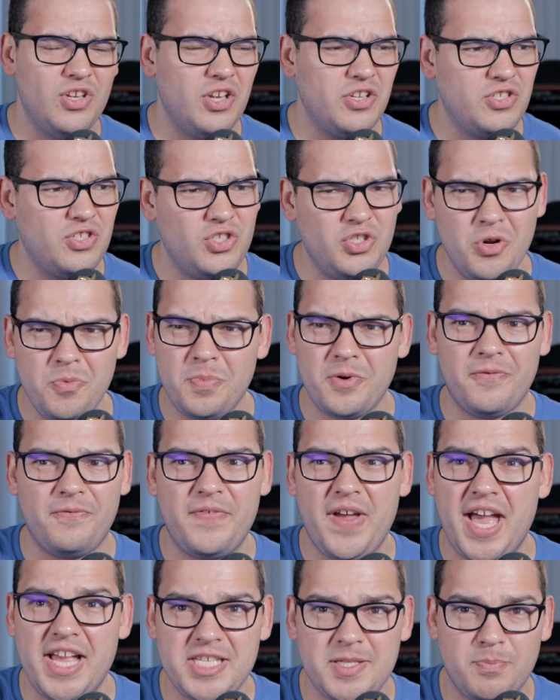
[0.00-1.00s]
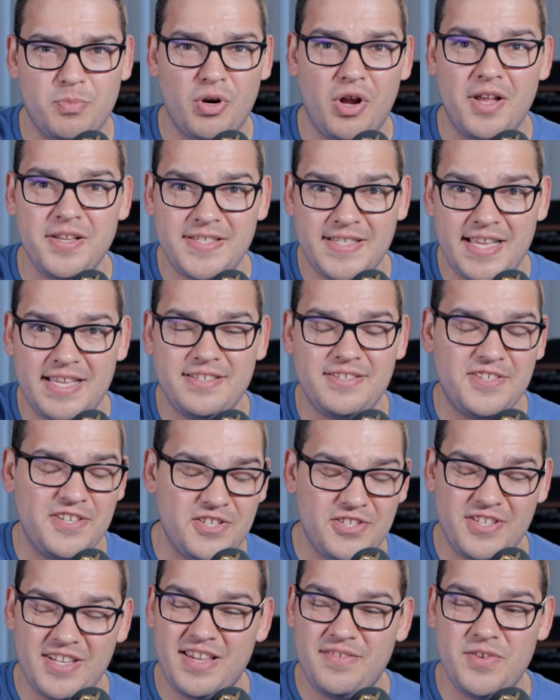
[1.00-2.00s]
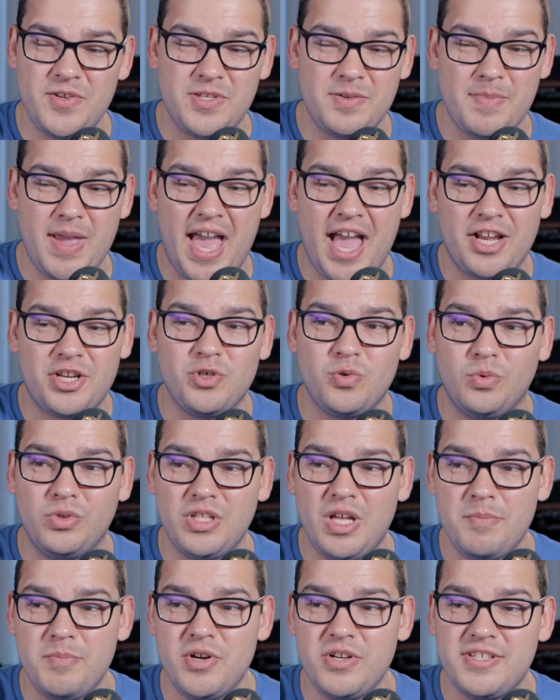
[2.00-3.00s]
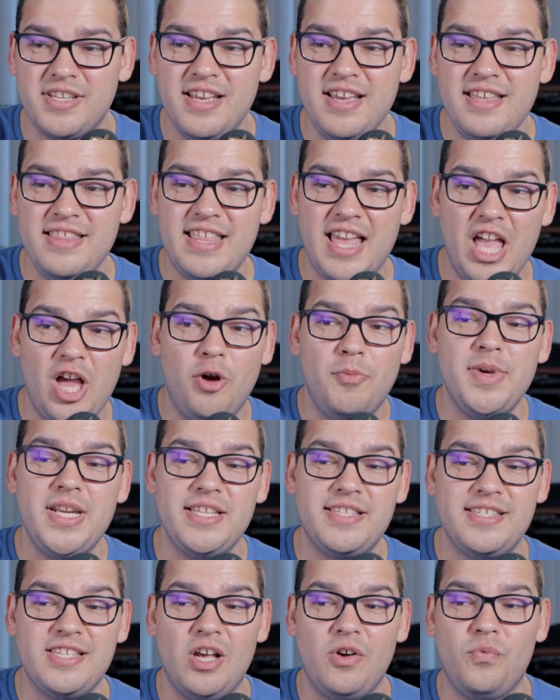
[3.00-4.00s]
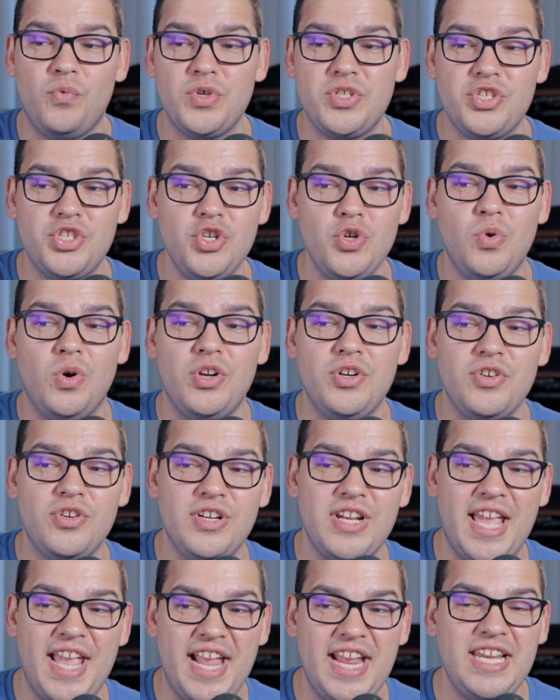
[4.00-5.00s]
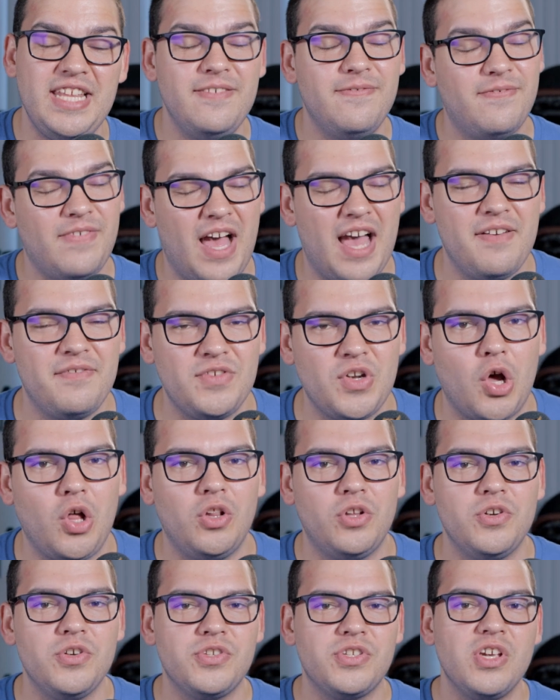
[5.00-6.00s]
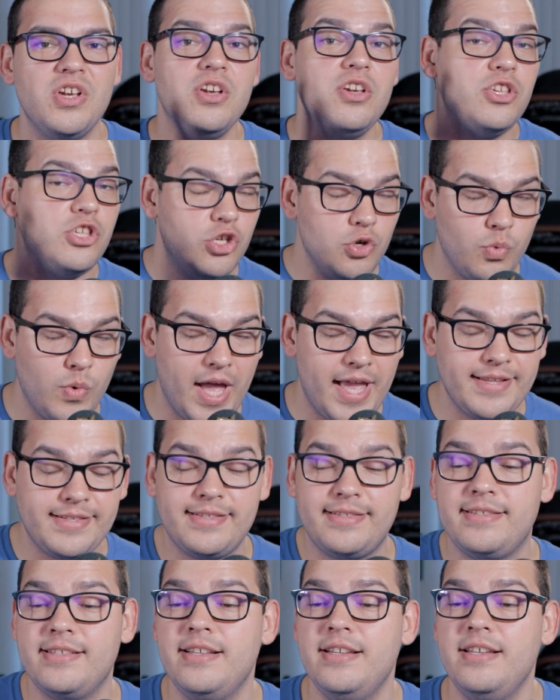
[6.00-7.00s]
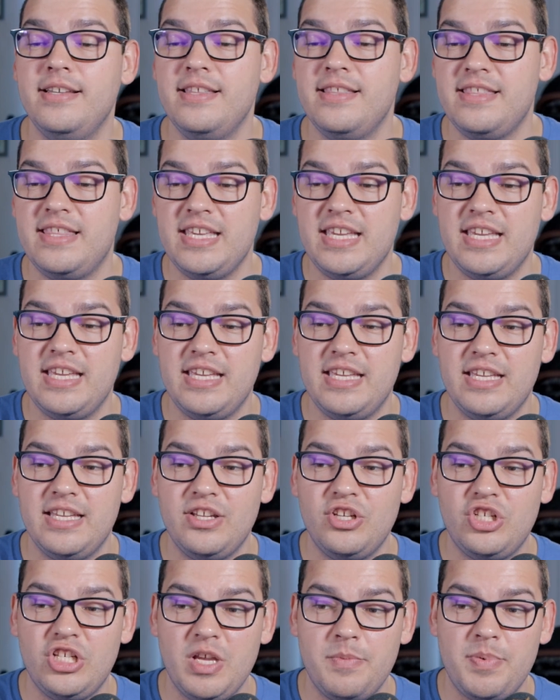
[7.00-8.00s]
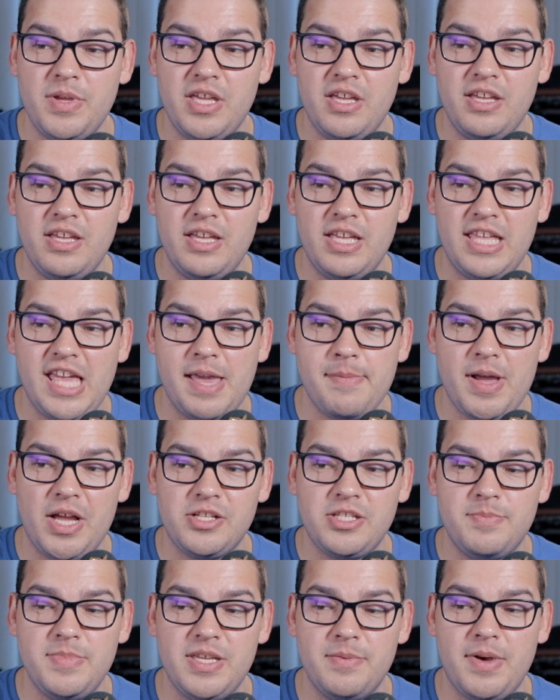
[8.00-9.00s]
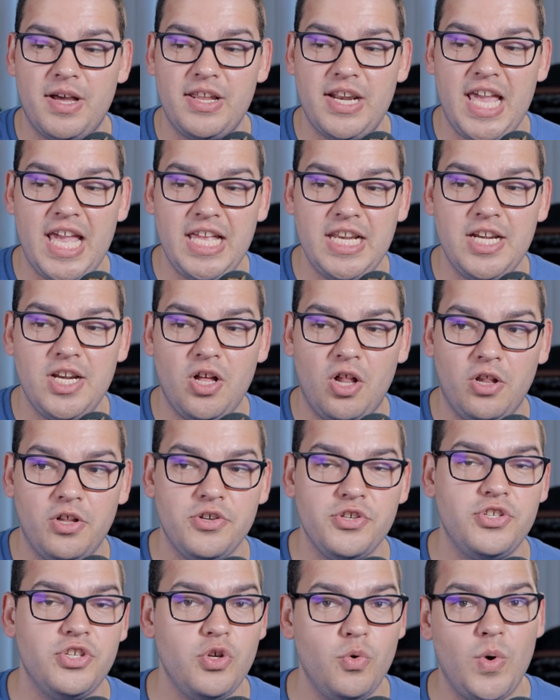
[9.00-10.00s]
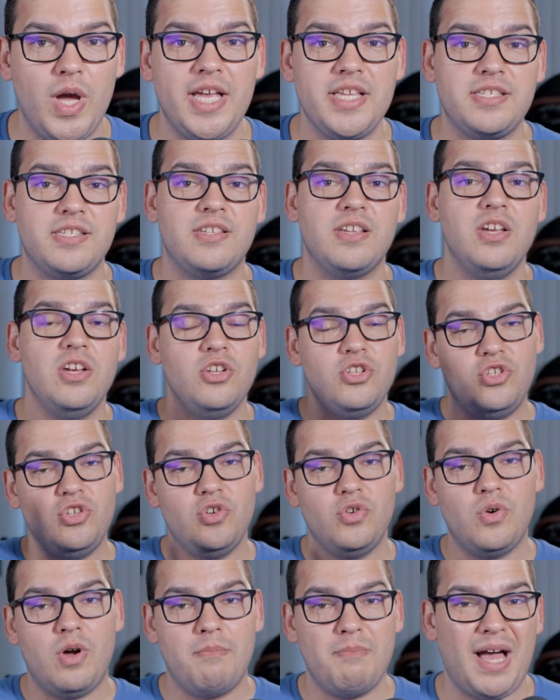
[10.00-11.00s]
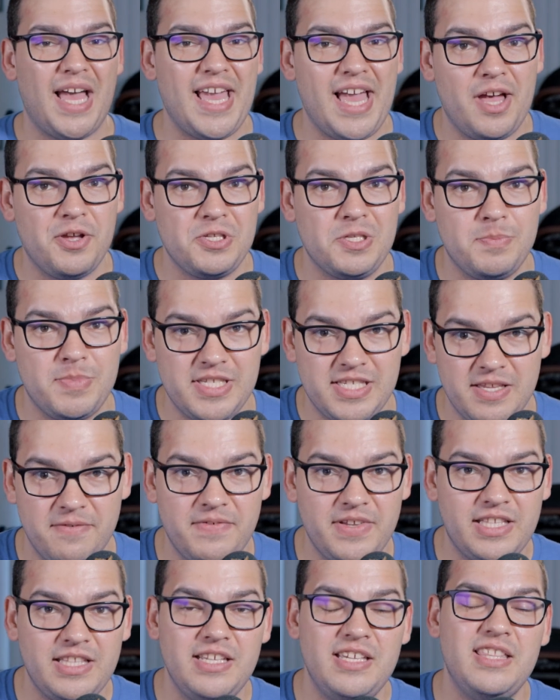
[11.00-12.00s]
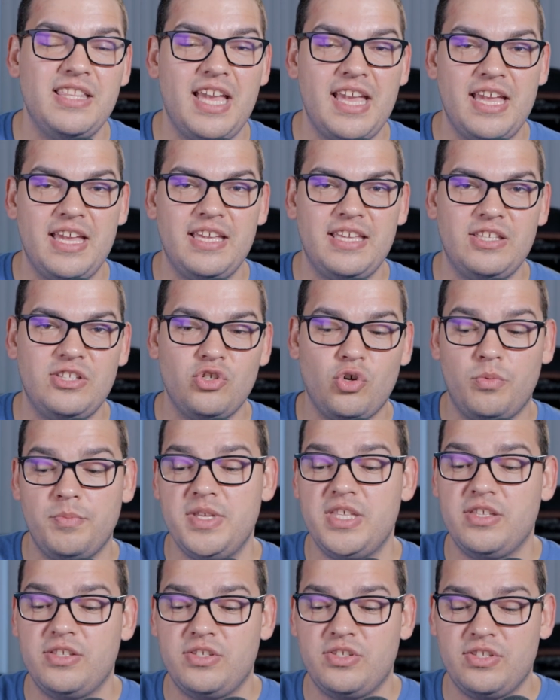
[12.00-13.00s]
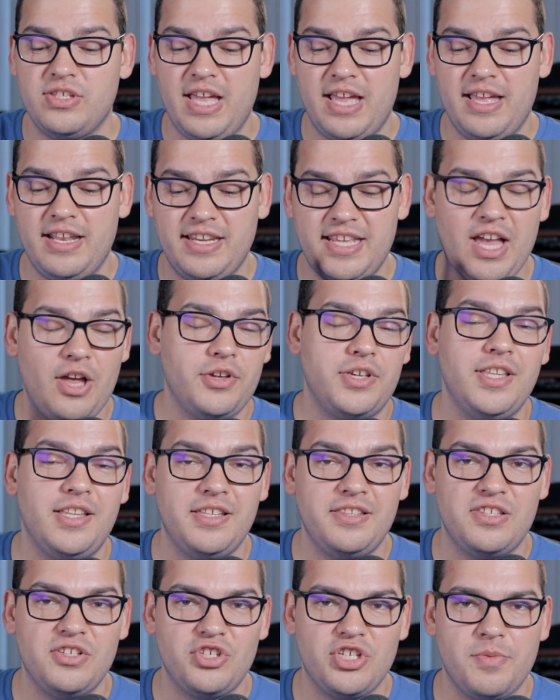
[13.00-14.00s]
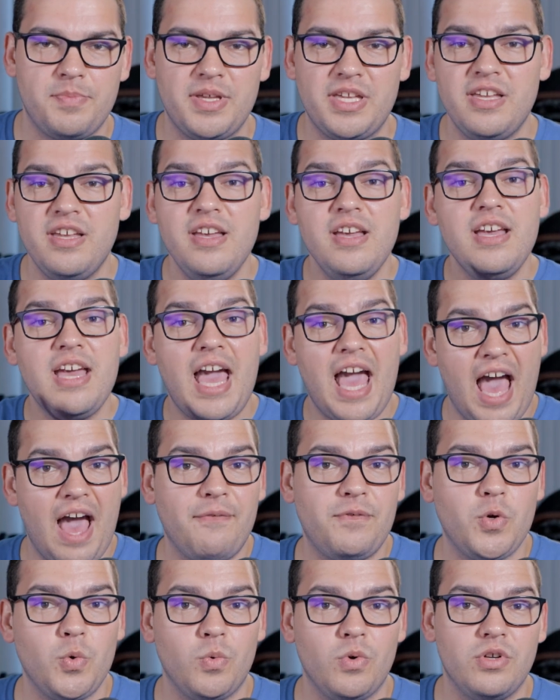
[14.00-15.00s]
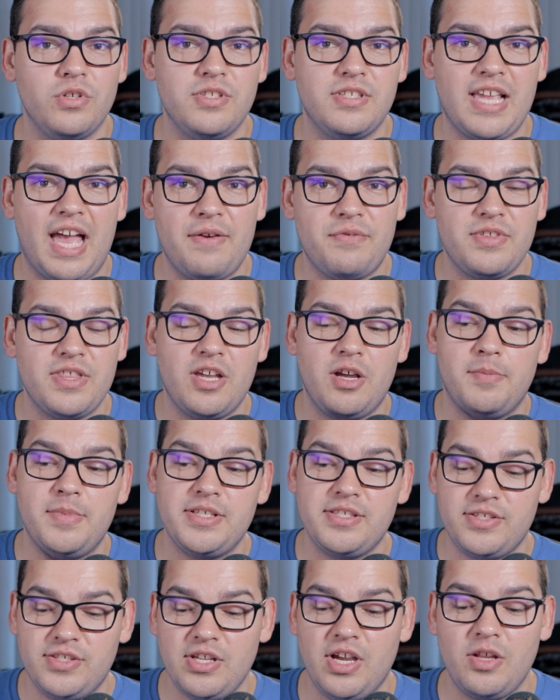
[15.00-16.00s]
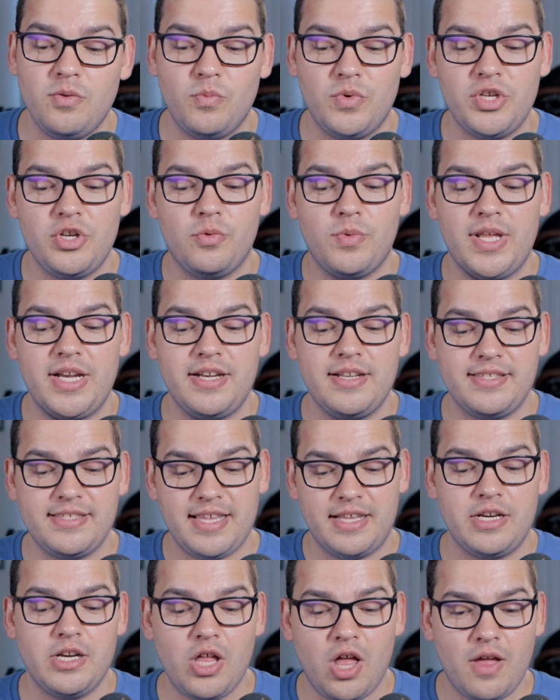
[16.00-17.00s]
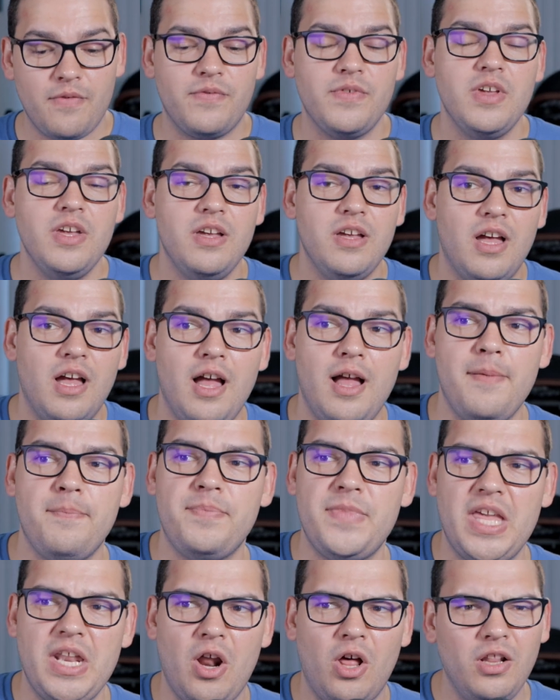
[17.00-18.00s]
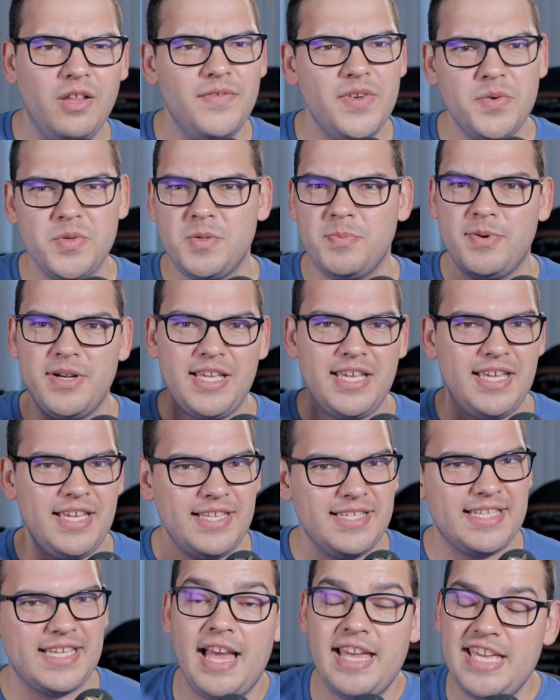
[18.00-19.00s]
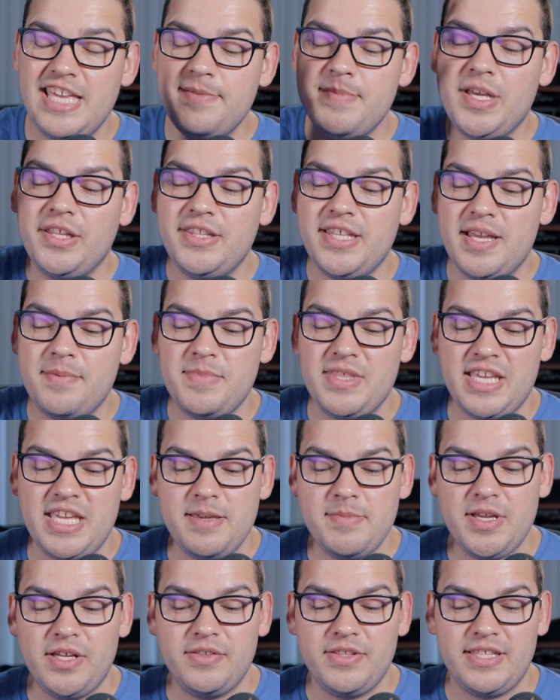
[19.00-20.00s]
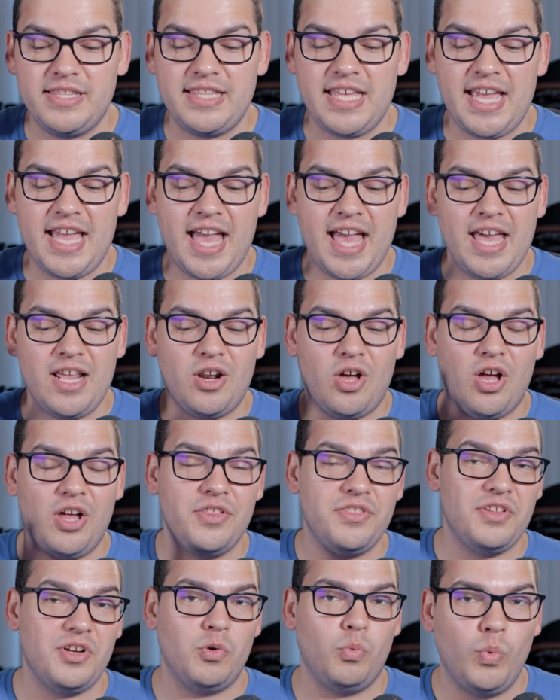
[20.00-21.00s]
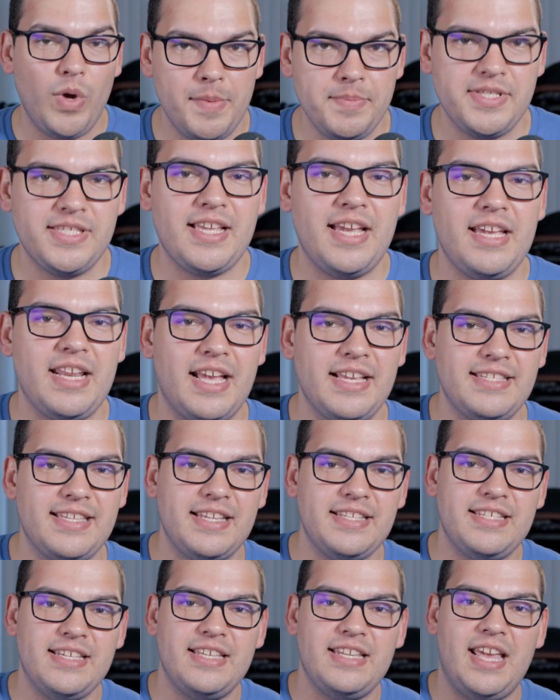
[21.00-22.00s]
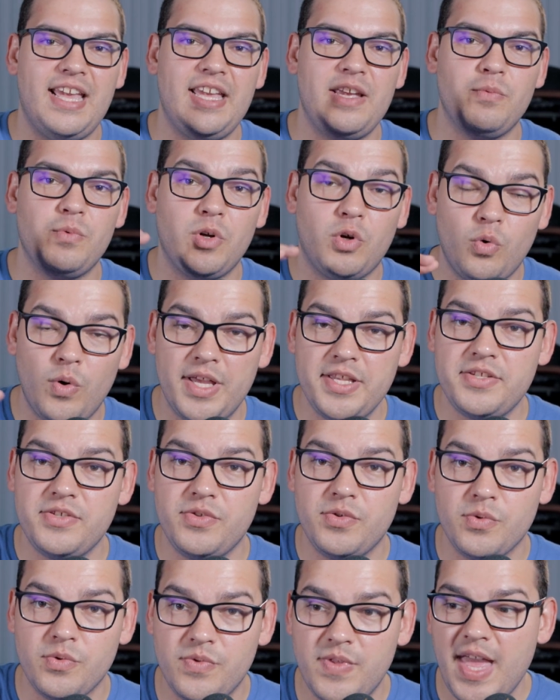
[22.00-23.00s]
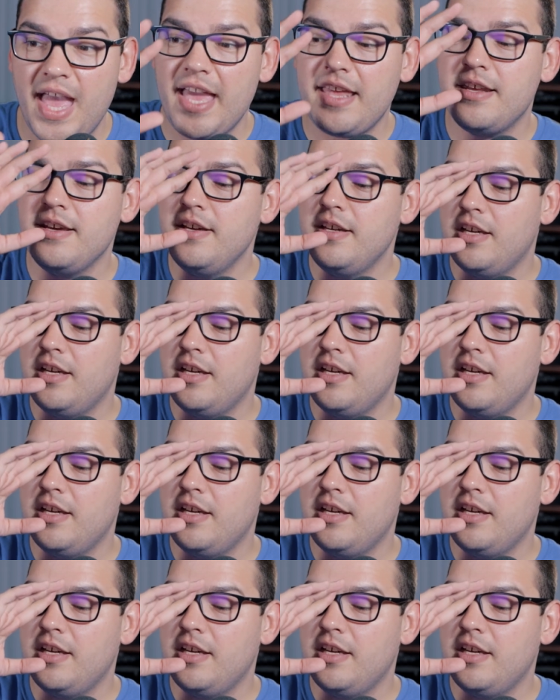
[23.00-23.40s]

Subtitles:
A super fast process. Just to give you some actual numbers, the helmet itself was $285 US. The shipping came out to be about $80 US to my house specifically. They told me this and calculate the shipping afterwards, after the helmet is done, when you're ready to send it off. And all of it was pretty easy. I emailed them the email that they had on their website. I sent in a request through that.